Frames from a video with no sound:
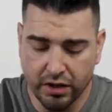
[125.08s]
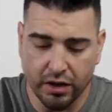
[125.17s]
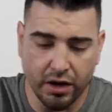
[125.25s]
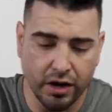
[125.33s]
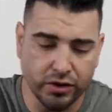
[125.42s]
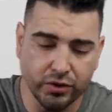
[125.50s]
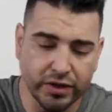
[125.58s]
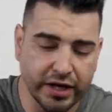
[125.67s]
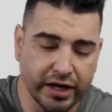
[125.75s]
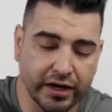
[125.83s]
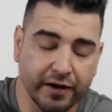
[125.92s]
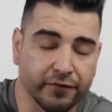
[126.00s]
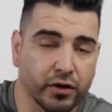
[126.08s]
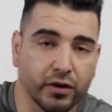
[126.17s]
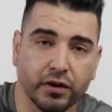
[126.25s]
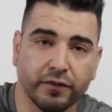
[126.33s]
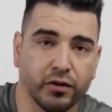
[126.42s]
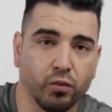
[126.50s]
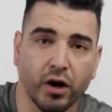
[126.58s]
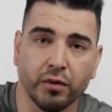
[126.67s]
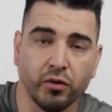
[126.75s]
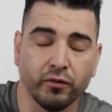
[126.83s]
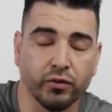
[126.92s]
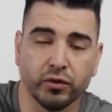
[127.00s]
Uh, you can get it if, you're, if you wanna
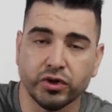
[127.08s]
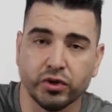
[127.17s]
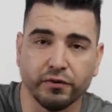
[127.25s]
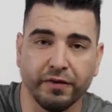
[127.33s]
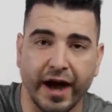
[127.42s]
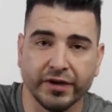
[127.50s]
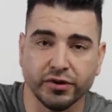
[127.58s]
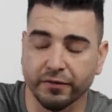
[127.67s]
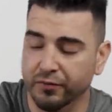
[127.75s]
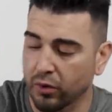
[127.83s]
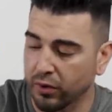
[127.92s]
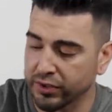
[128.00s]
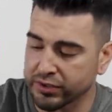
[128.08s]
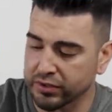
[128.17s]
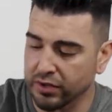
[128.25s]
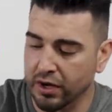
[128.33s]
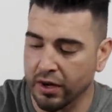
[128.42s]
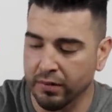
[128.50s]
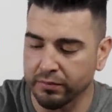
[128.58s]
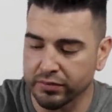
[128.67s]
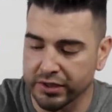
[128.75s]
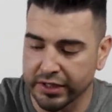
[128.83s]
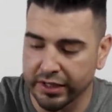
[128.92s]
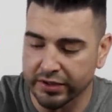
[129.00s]
move through the shoe faster, of course, um,
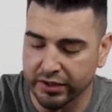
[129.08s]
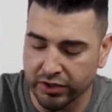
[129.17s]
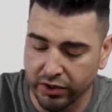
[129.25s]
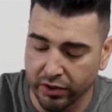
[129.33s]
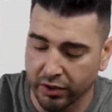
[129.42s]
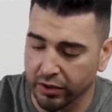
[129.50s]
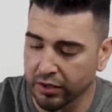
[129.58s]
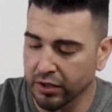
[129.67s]
to get it to cure.